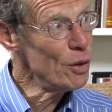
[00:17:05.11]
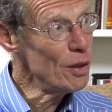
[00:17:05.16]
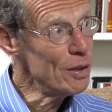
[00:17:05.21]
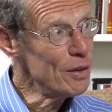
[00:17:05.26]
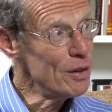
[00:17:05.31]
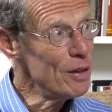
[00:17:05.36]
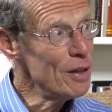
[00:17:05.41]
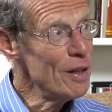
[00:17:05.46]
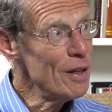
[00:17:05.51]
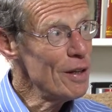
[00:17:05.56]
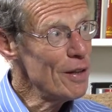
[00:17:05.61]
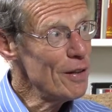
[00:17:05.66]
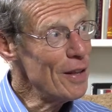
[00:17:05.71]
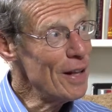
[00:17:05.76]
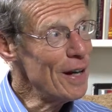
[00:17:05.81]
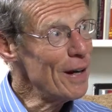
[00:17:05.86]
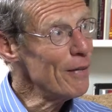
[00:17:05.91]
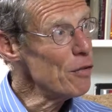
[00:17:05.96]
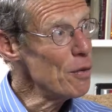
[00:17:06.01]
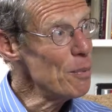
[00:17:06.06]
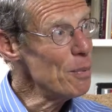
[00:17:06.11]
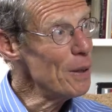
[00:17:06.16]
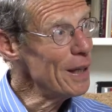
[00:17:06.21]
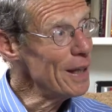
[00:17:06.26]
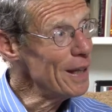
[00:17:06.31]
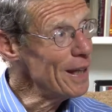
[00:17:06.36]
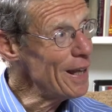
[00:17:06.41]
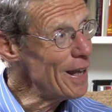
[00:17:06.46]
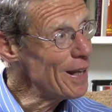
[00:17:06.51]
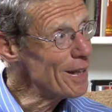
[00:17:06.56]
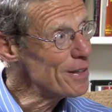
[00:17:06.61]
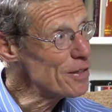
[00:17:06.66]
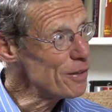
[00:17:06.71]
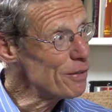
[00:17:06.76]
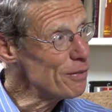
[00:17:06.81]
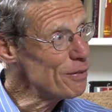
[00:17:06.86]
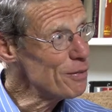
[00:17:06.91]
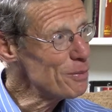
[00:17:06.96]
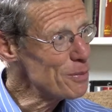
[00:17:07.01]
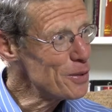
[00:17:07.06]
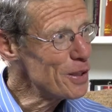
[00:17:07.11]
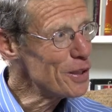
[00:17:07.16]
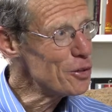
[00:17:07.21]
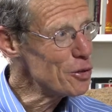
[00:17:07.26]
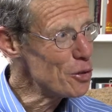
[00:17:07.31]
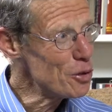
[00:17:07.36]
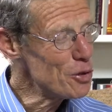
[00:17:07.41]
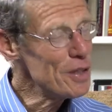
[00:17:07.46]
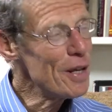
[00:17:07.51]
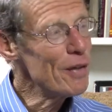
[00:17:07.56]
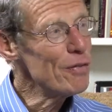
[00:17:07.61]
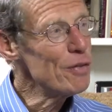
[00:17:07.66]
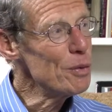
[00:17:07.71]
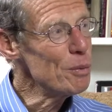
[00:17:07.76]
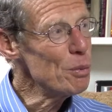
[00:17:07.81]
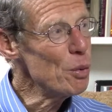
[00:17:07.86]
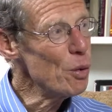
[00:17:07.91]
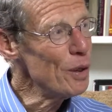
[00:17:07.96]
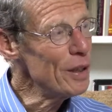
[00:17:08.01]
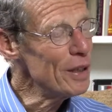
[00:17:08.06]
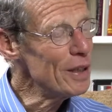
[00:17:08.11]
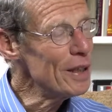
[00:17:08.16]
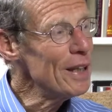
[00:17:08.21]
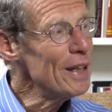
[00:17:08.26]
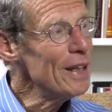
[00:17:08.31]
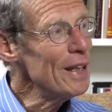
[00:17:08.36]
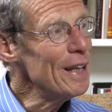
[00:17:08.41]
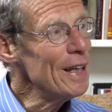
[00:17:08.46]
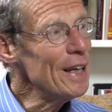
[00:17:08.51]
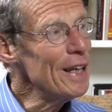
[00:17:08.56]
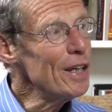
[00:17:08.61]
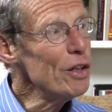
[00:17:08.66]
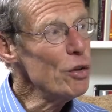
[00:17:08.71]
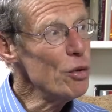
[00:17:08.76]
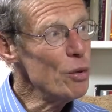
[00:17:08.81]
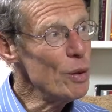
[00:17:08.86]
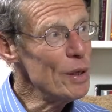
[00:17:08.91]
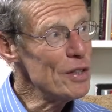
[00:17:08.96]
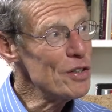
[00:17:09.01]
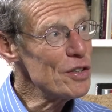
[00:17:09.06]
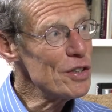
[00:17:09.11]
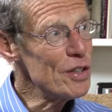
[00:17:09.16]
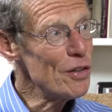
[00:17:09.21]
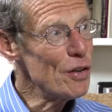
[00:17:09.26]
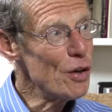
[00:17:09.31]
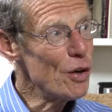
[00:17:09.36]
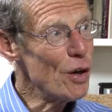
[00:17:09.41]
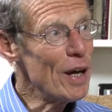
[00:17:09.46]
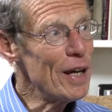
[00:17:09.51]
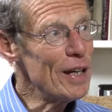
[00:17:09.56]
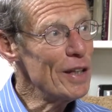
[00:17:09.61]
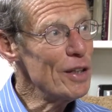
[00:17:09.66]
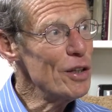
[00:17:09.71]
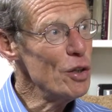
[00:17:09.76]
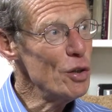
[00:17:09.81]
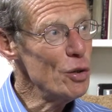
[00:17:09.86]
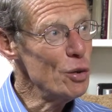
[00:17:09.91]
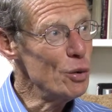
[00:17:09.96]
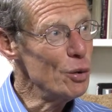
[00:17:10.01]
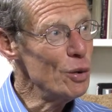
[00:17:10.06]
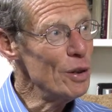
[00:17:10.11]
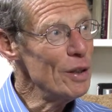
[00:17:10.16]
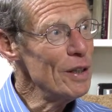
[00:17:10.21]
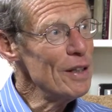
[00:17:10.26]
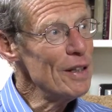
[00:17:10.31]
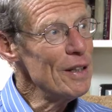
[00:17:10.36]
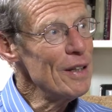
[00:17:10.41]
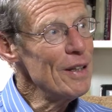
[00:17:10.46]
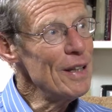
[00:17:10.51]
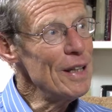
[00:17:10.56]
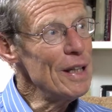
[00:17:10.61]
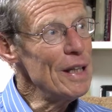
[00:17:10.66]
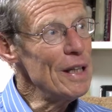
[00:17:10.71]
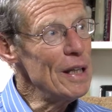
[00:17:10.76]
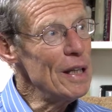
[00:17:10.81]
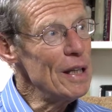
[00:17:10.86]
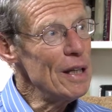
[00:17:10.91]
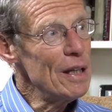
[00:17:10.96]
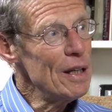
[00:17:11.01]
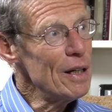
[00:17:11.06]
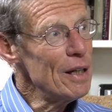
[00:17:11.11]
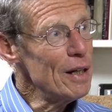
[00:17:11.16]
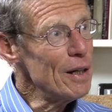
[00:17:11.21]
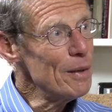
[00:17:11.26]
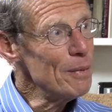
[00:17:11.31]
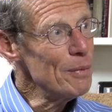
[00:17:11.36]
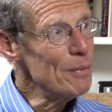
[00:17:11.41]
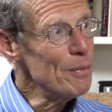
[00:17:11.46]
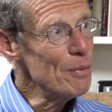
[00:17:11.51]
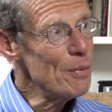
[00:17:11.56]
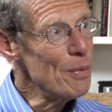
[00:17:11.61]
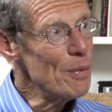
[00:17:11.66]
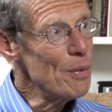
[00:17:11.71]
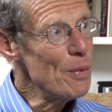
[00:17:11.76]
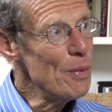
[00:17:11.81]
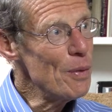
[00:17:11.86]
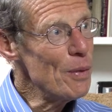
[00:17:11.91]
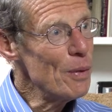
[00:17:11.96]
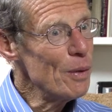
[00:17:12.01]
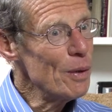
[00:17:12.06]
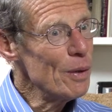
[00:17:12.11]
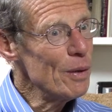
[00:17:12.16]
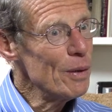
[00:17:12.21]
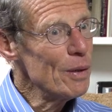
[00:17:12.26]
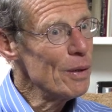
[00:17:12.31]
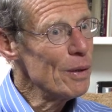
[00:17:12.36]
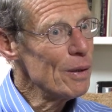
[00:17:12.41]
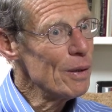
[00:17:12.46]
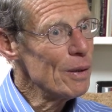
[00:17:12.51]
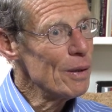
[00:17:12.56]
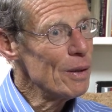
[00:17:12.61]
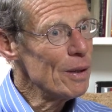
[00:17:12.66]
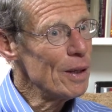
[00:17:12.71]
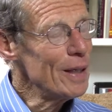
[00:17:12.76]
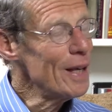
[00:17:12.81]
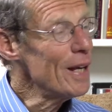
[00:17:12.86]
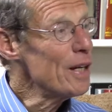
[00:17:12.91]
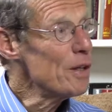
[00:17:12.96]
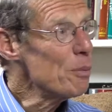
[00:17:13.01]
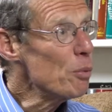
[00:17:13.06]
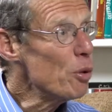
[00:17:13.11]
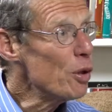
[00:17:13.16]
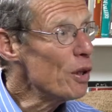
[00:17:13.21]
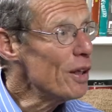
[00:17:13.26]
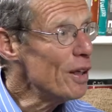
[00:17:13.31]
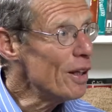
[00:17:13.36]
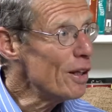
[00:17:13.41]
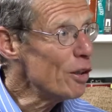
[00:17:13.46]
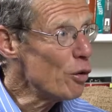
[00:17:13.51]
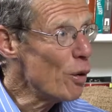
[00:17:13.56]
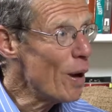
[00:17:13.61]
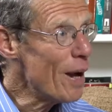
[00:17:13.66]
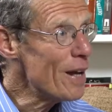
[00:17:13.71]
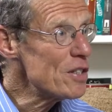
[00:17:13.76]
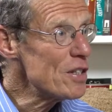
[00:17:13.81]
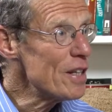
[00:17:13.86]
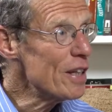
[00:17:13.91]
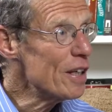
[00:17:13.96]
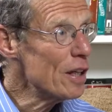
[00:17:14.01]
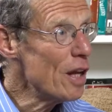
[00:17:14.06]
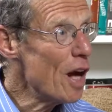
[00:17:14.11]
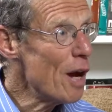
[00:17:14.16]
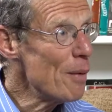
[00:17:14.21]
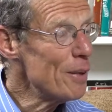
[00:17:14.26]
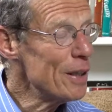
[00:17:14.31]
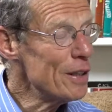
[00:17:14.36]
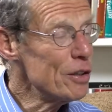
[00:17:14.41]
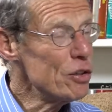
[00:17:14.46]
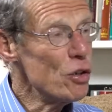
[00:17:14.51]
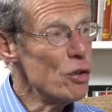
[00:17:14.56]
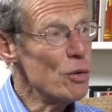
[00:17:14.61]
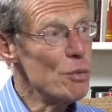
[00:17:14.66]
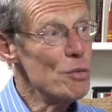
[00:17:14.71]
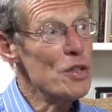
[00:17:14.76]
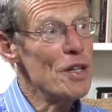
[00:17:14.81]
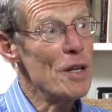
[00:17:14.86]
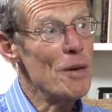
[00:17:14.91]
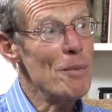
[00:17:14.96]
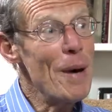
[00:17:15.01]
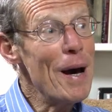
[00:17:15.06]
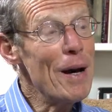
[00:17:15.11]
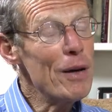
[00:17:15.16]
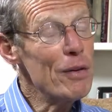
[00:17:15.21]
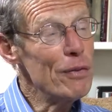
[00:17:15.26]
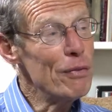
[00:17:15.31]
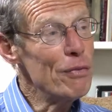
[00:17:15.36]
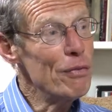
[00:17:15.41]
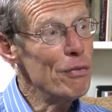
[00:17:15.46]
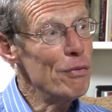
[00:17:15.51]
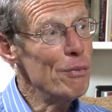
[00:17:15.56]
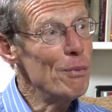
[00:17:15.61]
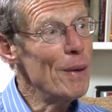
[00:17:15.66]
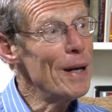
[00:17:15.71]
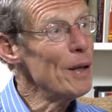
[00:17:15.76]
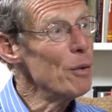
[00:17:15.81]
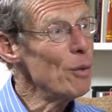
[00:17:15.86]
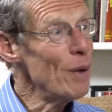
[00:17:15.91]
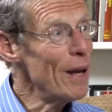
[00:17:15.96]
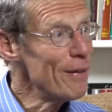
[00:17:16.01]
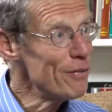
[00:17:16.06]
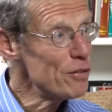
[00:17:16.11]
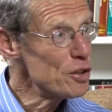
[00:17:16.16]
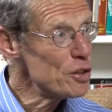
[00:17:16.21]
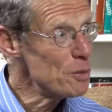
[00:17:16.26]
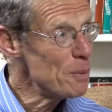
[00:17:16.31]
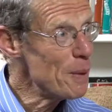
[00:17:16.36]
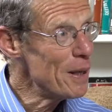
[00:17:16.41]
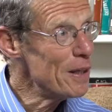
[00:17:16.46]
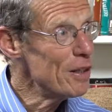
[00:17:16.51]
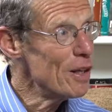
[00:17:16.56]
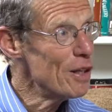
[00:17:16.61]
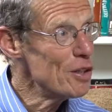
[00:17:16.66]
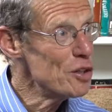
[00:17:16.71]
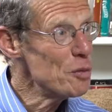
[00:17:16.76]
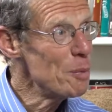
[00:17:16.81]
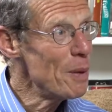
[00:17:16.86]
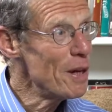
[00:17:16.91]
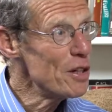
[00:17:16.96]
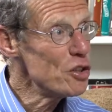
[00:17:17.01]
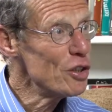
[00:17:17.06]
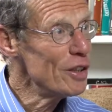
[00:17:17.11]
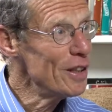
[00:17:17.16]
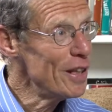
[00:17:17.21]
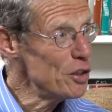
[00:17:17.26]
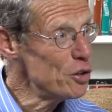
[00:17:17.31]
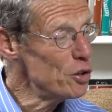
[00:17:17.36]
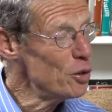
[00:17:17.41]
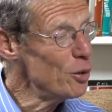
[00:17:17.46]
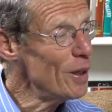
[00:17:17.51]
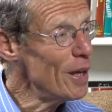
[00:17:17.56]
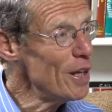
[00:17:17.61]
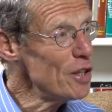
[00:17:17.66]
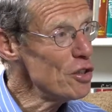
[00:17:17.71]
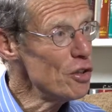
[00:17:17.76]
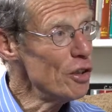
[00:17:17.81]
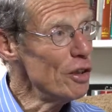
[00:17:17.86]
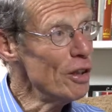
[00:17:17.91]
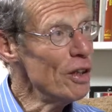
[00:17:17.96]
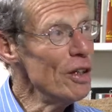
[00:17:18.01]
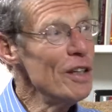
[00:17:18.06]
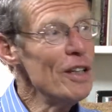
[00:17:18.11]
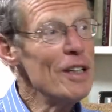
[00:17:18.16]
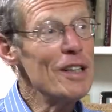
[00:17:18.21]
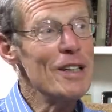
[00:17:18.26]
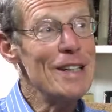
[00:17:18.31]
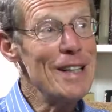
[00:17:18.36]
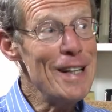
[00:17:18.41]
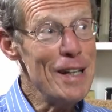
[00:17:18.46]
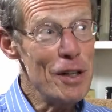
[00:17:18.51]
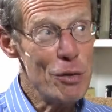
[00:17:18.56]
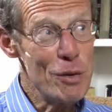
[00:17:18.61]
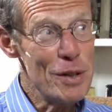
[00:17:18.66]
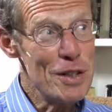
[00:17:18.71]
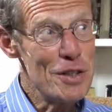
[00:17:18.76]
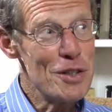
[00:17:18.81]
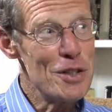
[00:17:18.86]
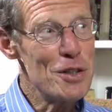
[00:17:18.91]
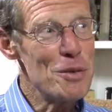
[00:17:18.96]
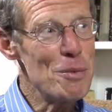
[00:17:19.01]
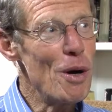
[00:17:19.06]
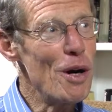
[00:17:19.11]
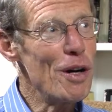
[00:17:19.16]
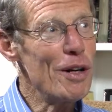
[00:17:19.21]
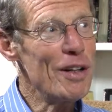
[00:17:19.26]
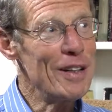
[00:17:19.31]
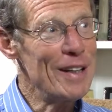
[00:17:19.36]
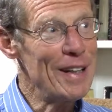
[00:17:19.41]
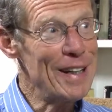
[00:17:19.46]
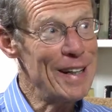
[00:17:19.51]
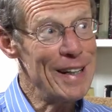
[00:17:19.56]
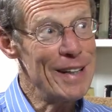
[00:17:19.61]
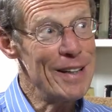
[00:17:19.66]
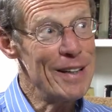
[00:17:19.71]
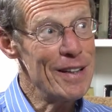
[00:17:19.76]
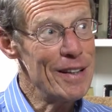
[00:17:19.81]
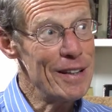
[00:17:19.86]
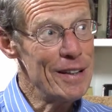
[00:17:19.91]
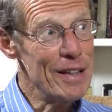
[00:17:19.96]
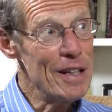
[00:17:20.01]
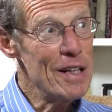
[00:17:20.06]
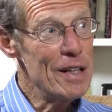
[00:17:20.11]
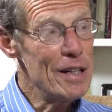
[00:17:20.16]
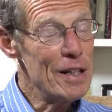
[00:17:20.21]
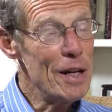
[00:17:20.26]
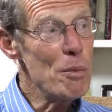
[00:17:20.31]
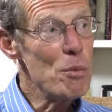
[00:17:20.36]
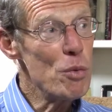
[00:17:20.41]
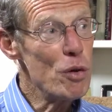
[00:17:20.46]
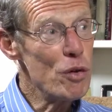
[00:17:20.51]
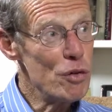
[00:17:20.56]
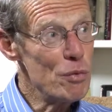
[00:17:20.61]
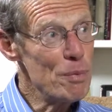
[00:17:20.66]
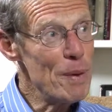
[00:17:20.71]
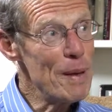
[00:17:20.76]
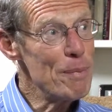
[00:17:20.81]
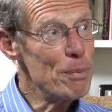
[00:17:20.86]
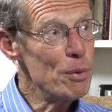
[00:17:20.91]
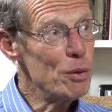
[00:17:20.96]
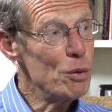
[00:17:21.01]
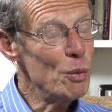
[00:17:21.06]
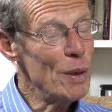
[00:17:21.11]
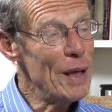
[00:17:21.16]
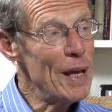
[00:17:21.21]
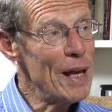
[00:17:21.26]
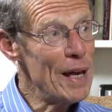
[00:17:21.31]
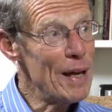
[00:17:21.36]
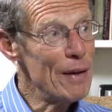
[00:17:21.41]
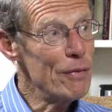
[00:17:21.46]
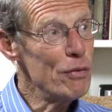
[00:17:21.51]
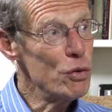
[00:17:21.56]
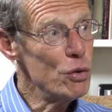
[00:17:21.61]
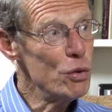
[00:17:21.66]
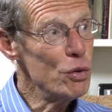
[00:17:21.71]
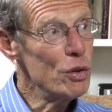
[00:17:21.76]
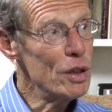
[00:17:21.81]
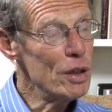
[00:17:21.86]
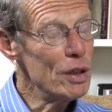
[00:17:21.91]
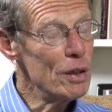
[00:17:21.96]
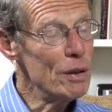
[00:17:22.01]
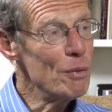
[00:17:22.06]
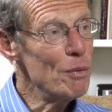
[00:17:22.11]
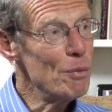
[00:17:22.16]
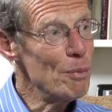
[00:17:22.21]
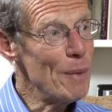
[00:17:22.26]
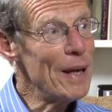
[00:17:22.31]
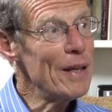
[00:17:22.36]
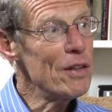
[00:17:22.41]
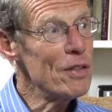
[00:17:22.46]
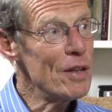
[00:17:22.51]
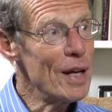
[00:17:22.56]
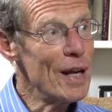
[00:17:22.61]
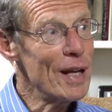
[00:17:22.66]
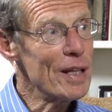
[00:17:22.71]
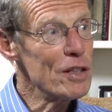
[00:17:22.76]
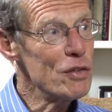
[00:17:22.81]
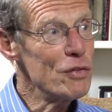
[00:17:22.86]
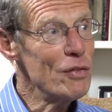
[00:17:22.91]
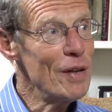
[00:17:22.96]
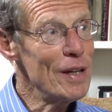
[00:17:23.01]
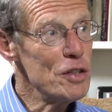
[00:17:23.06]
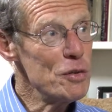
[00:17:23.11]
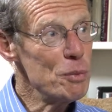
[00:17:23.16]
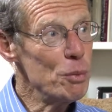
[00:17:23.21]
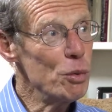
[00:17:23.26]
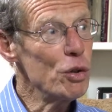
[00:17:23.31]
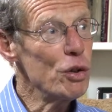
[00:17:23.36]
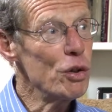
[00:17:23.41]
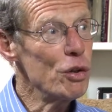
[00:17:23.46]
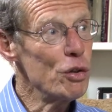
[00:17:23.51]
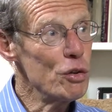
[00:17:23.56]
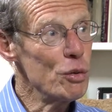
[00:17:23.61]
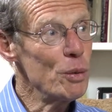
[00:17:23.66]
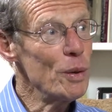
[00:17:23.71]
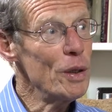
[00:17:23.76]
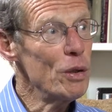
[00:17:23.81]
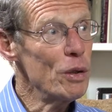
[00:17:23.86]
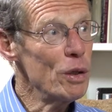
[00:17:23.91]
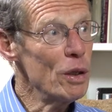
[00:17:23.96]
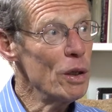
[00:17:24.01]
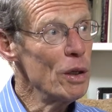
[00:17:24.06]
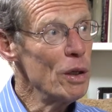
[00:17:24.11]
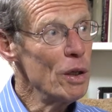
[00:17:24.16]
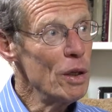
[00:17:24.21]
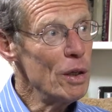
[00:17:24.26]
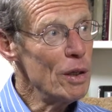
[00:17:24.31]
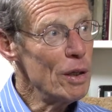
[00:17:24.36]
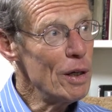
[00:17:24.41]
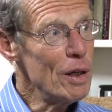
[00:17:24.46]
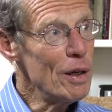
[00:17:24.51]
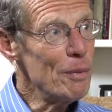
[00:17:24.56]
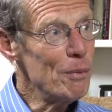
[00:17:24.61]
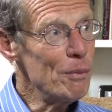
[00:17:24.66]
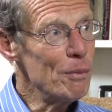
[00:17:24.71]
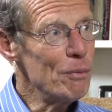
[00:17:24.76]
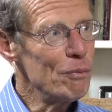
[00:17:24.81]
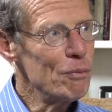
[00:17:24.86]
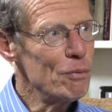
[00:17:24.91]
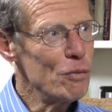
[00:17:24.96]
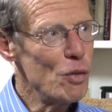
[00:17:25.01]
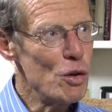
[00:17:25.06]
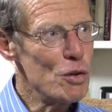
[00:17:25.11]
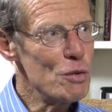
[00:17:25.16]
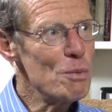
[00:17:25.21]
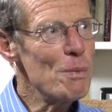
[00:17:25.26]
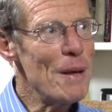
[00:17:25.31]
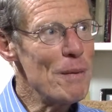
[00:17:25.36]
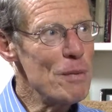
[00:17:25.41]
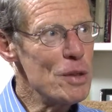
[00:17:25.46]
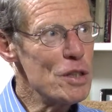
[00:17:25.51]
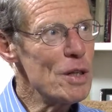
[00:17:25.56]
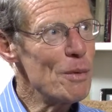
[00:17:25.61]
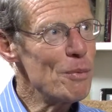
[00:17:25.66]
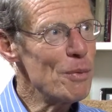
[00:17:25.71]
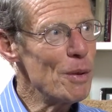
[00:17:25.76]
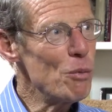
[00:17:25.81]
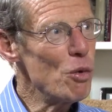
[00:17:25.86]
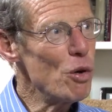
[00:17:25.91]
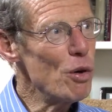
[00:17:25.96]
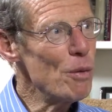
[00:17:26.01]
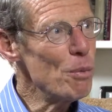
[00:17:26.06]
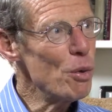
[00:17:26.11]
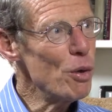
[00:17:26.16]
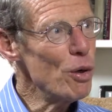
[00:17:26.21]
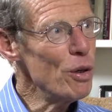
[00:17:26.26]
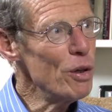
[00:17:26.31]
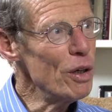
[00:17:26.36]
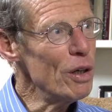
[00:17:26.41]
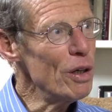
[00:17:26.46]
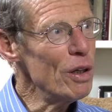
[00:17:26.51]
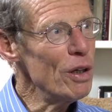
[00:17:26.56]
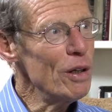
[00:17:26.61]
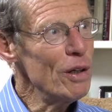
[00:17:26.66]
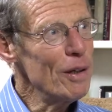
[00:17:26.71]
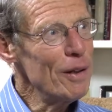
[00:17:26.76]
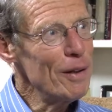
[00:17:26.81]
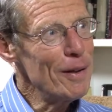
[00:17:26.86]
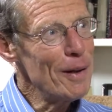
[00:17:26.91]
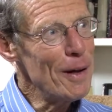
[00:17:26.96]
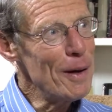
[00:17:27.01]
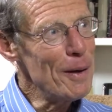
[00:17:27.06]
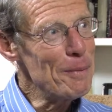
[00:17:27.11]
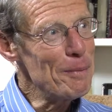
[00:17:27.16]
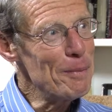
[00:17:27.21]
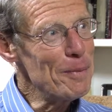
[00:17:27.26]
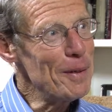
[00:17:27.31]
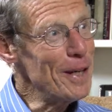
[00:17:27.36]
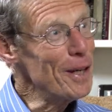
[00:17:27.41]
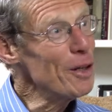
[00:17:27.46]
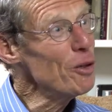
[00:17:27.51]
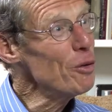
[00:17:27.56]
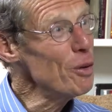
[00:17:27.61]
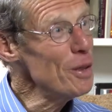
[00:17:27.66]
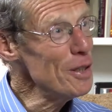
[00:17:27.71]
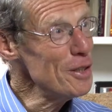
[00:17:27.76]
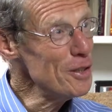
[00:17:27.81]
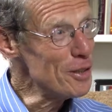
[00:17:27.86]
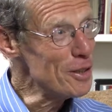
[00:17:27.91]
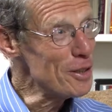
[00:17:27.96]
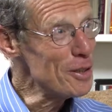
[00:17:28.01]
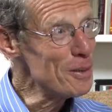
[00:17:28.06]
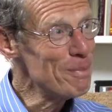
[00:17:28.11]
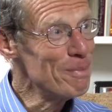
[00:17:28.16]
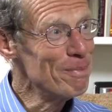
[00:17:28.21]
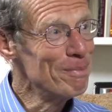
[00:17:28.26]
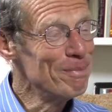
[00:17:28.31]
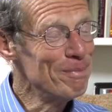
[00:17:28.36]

that, that everybody has a six or seven point increase in their IQ, the um, again to put it in crass economic terms, the amount of money we have to spend on special education decreases markedly, and the number of people we have who can make the next Facebook or Twitter, um, or maybe something more important, um, increases.